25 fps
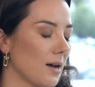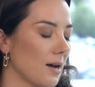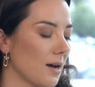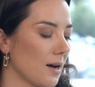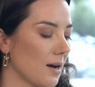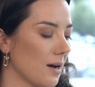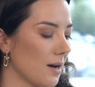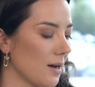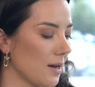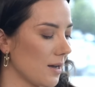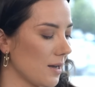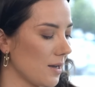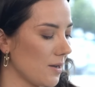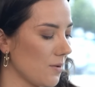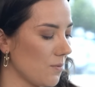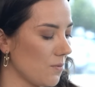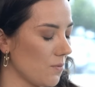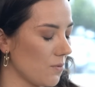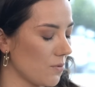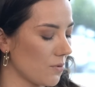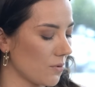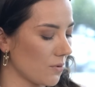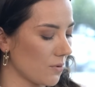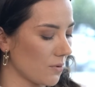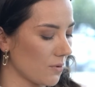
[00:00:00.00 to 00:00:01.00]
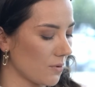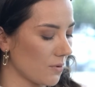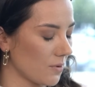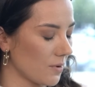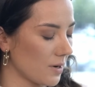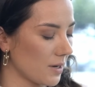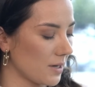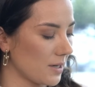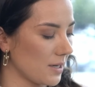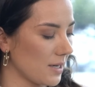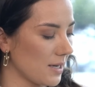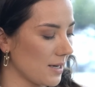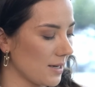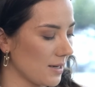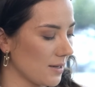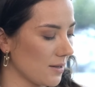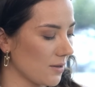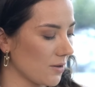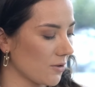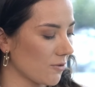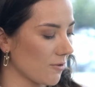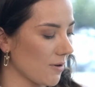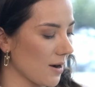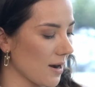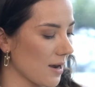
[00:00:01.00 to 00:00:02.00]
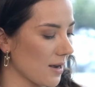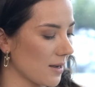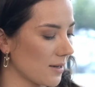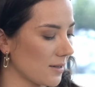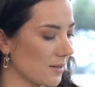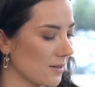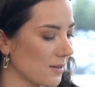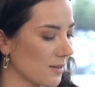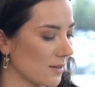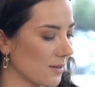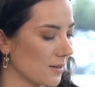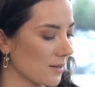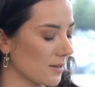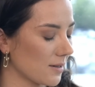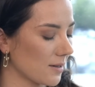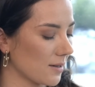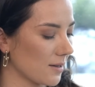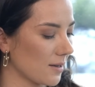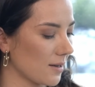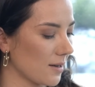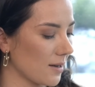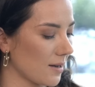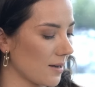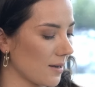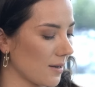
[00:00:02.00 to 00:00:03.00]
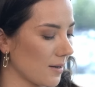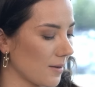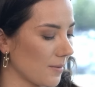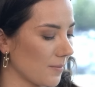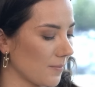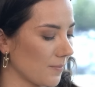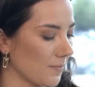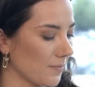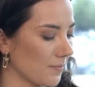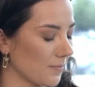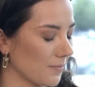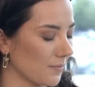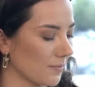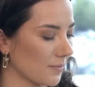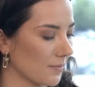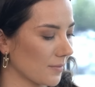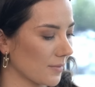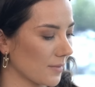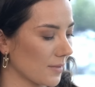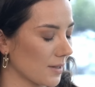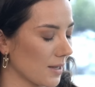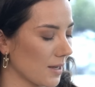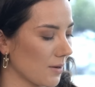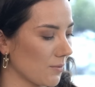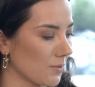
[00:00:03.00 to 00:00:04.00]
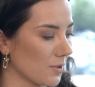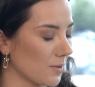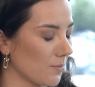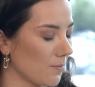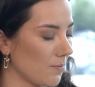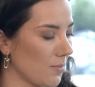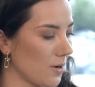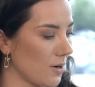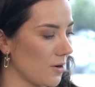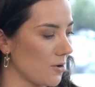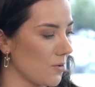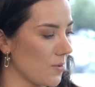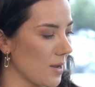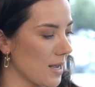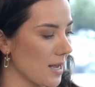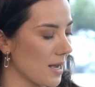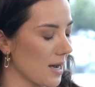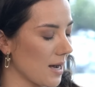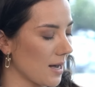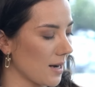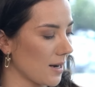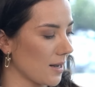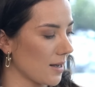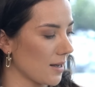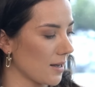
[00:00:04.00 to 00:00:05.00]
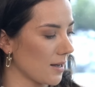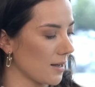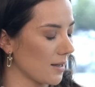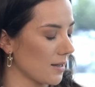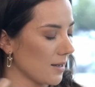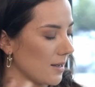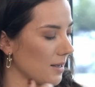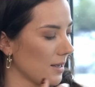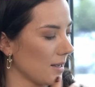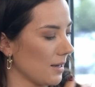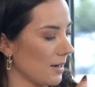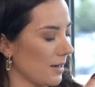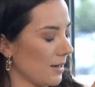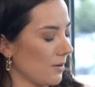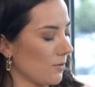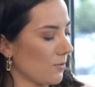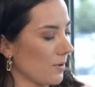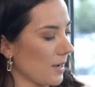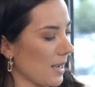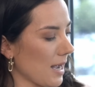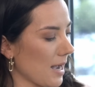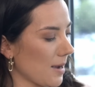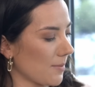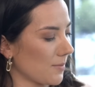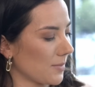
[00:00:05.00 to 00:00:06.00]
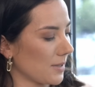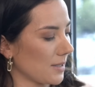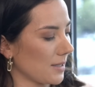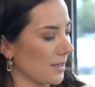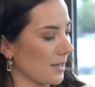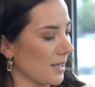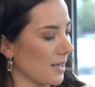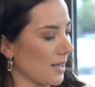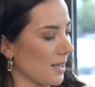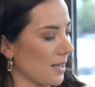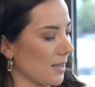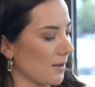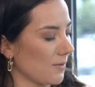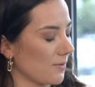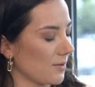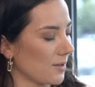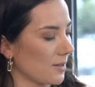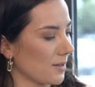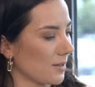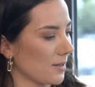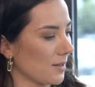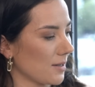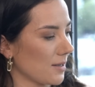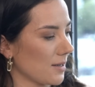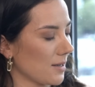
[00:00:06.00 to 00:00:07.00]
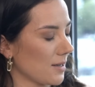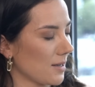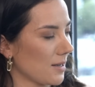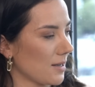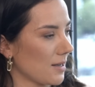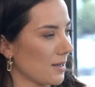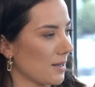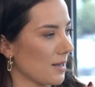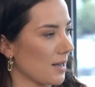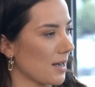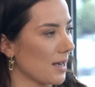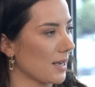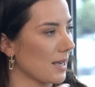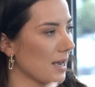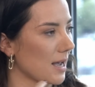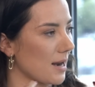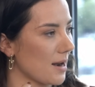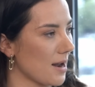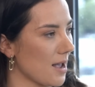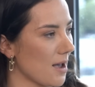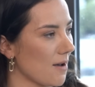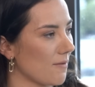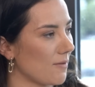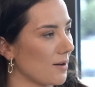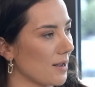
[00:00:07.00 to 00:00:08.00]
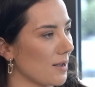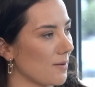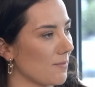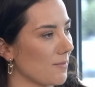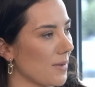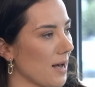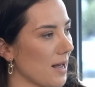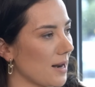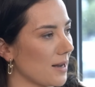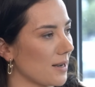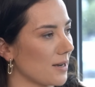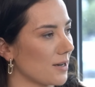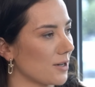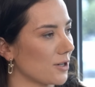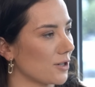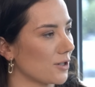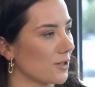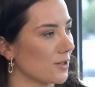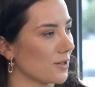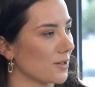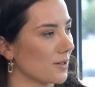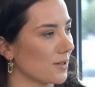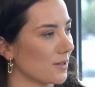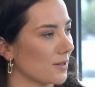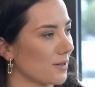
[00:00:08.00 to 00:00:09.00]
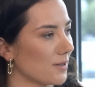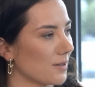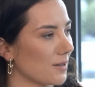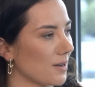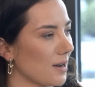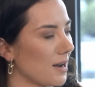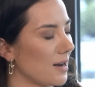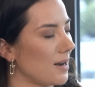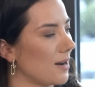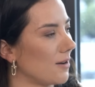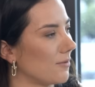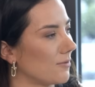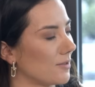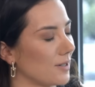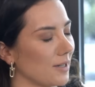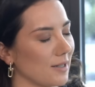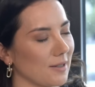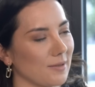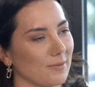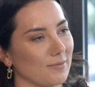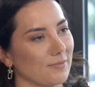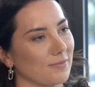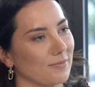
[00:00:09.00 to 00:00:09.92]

I wore needle and thread. It was a bluey colour, little cap sleeves, again, heavily embellished. I loved it.